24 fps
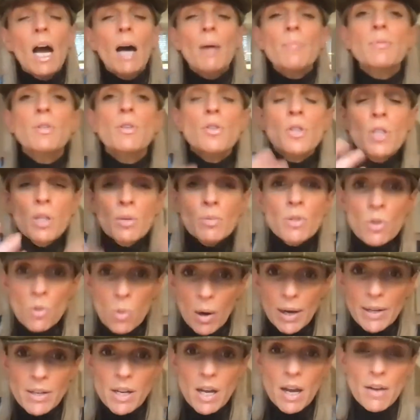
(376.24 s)
So she was
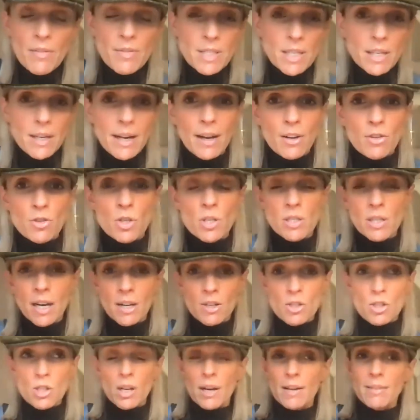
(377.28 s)
quite nervous and anxious, and
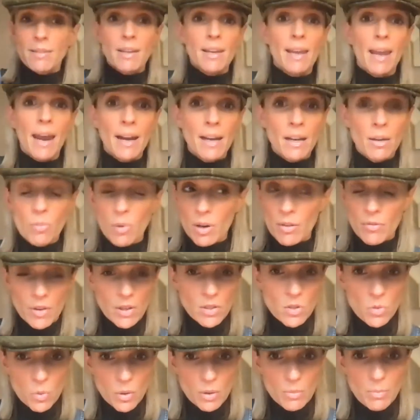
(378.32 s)
actually I think any one of
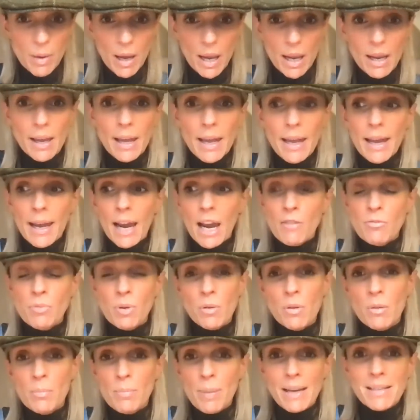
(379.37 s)
us would be if
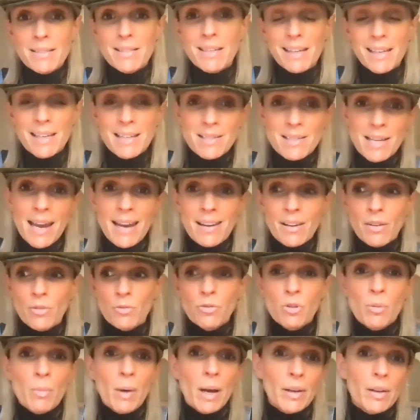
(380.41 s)
we were basically taken
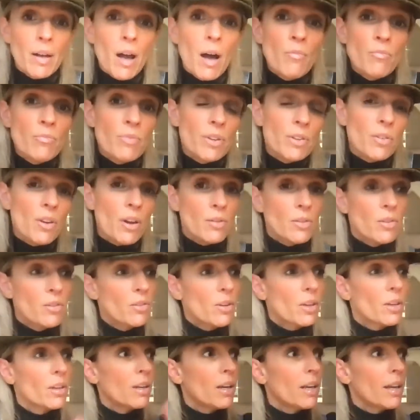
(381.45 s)
from our comfort zone and
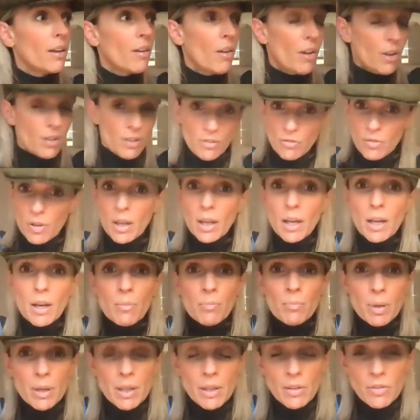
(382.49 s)
suddenly kind of
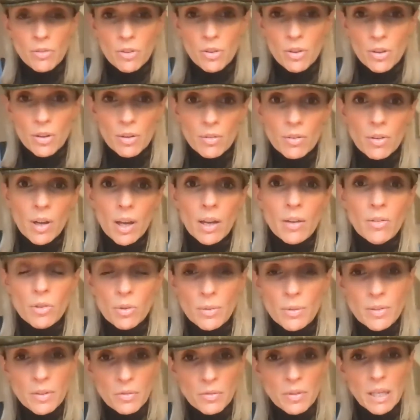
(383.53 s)
put into
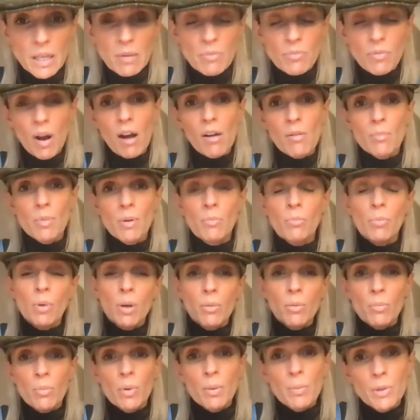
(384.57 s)
a different environment.
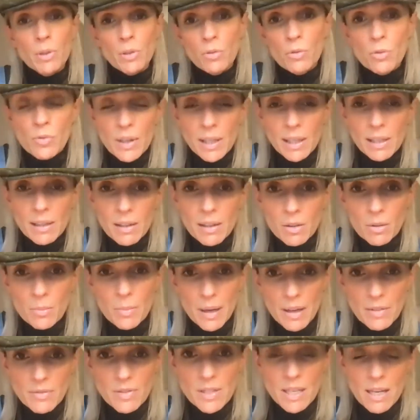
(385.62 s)
We would all feel a little
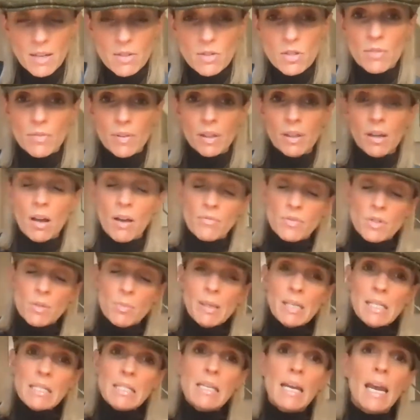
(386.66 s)
bit of sense of
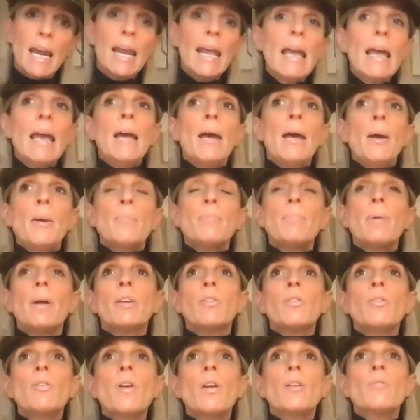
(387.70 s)
uncomfortability.
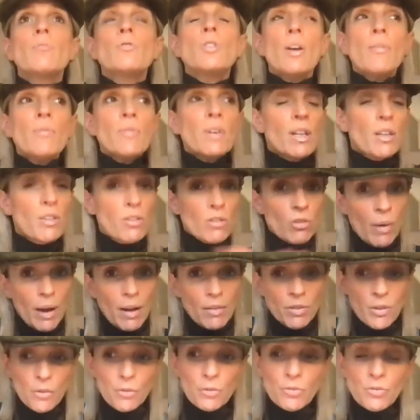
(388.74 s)
But generally
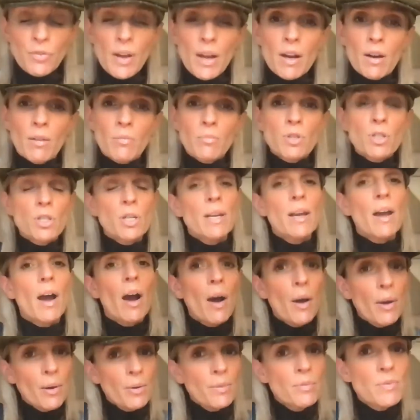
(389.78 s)
throughout the film, she
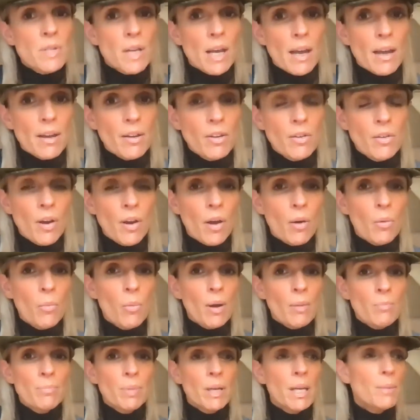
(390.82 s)
owned it.
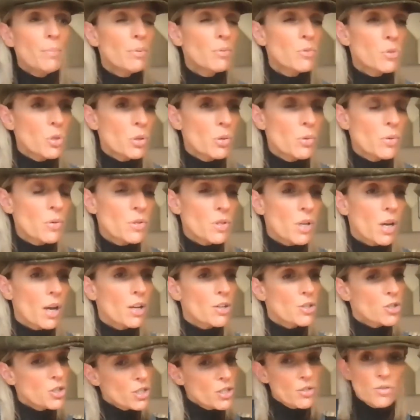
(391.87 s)
When people talked to
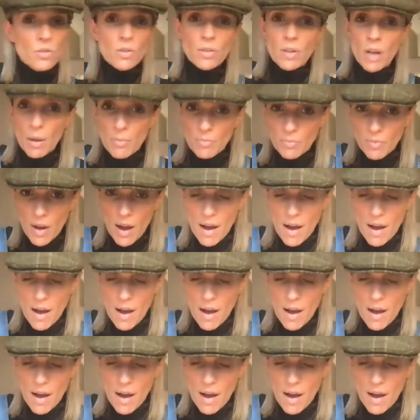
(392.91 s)
her, she stood up for